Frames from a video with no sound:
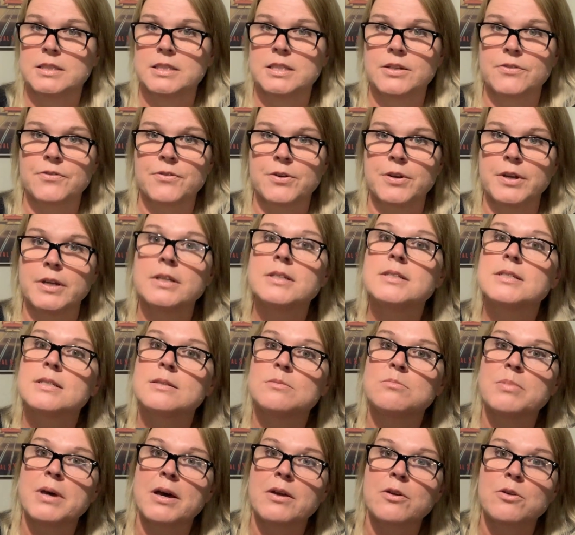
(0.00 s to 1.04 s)
different
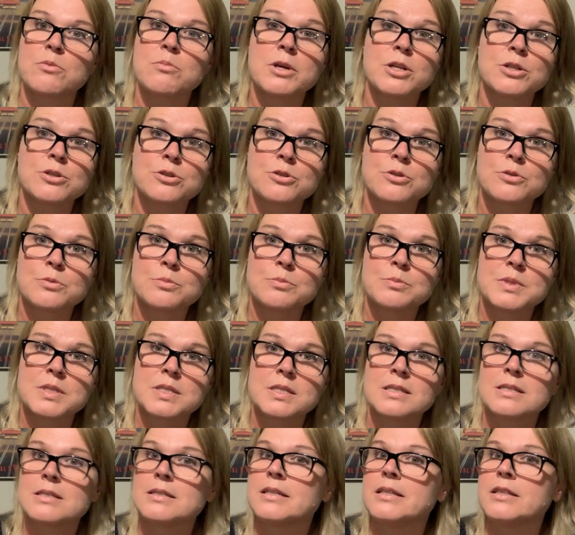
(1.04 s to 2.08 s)
powdered
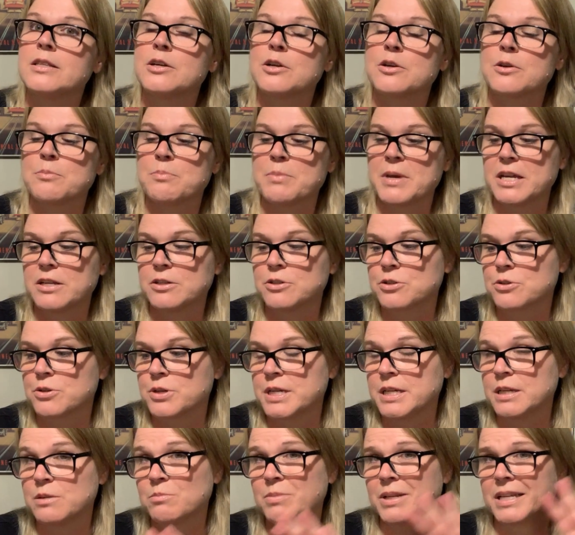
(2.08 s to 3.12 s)
mushrooms in their
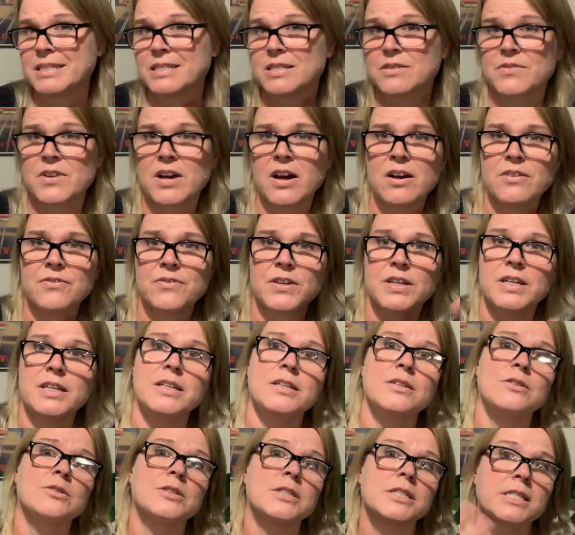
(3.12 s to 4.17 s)
pantry in place of
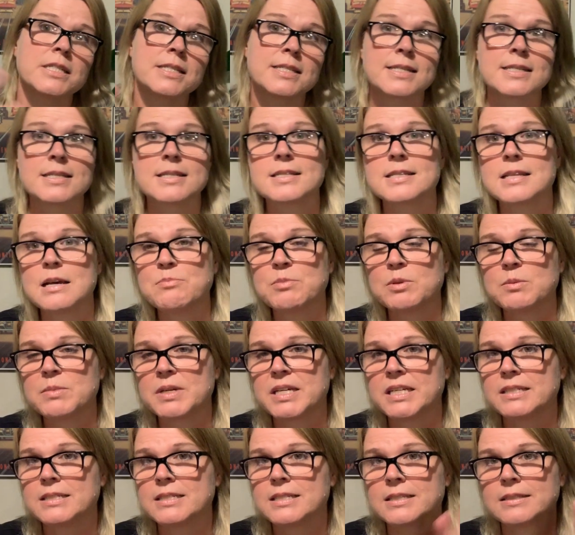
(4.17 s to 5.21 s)
coffee or just as a
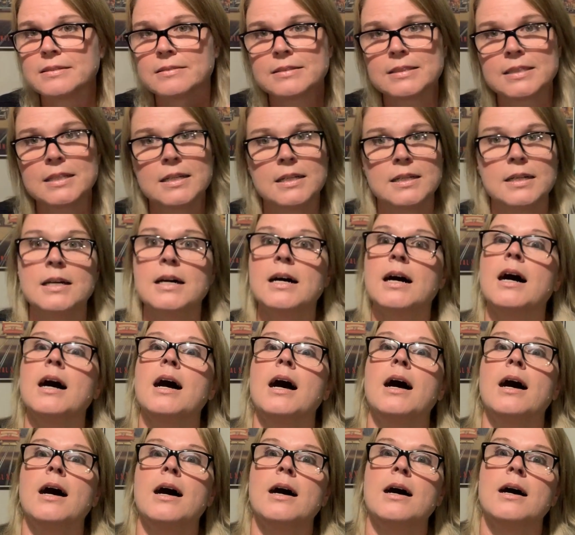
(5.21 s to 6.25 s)
supplement.
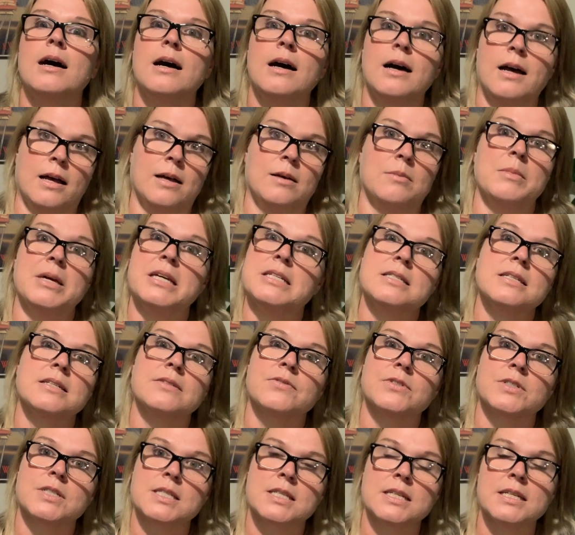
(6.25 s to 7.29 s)
Uh, amazing
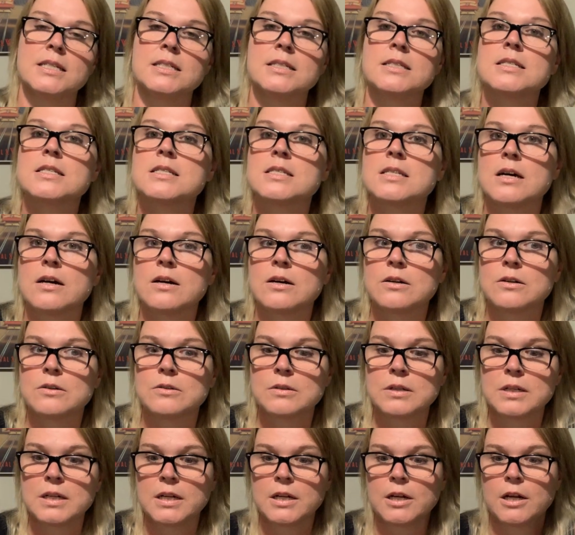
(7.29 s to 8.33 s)
for skin.
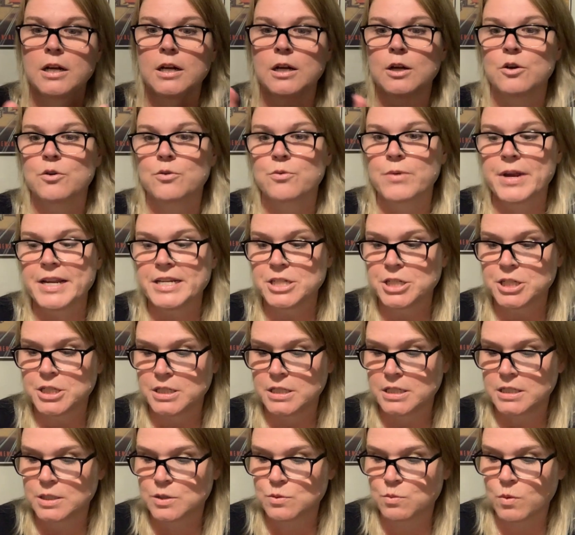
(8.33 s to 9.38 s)
So
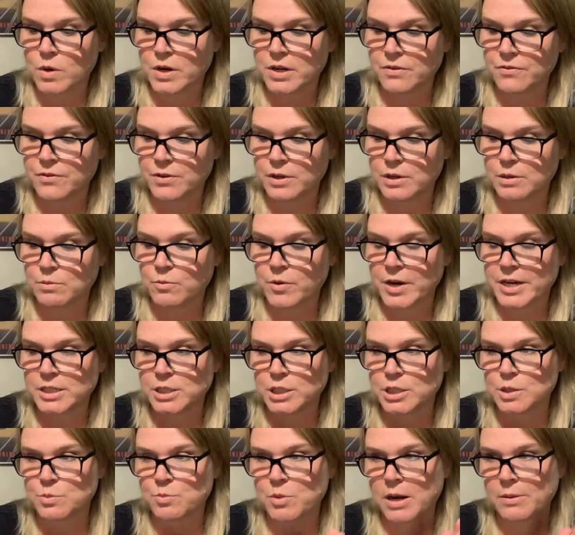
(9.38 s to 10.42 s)
reishi is one of them.
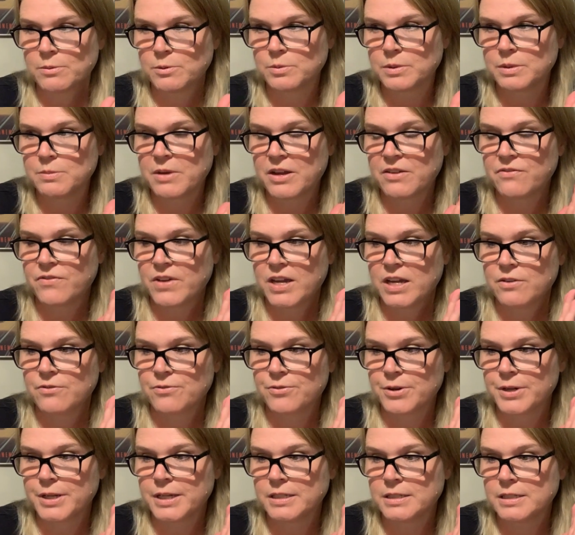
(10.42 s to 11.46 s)
Reishi is probably my
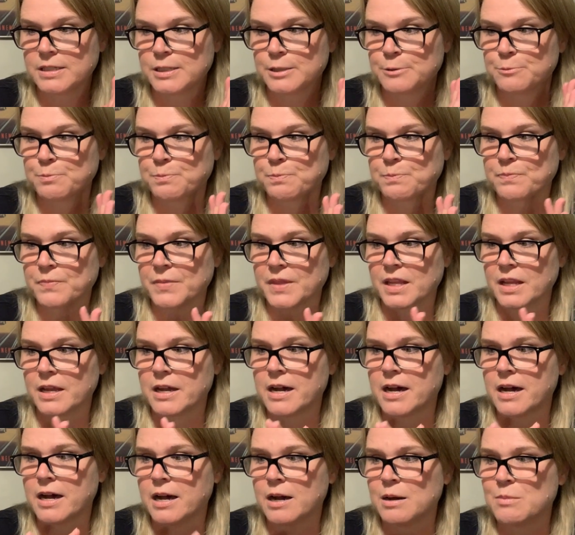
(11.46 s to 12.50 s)
favorite.
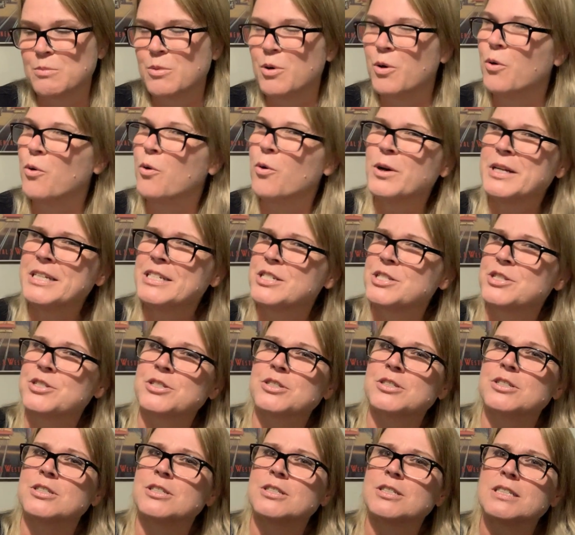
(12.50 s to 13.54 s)
Um,
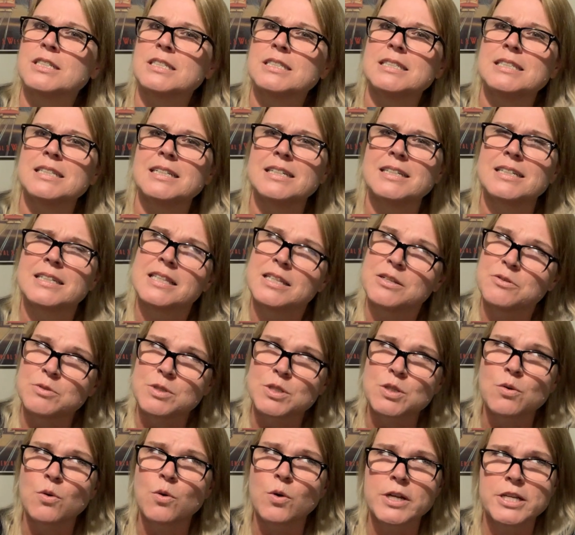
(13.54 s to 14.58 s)
oyster, I think it
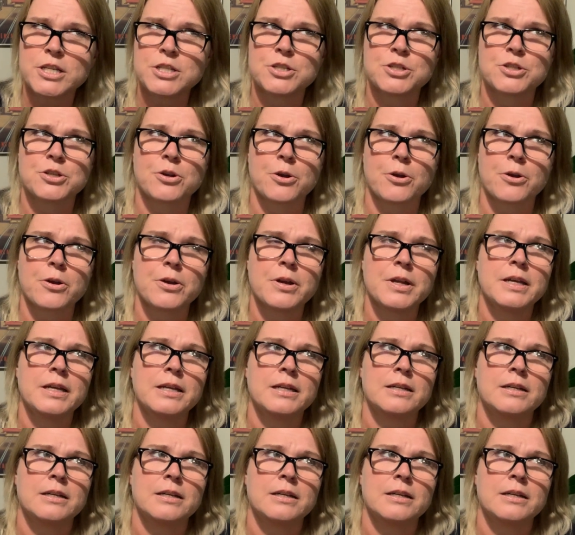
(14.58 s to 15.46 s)
was oyster,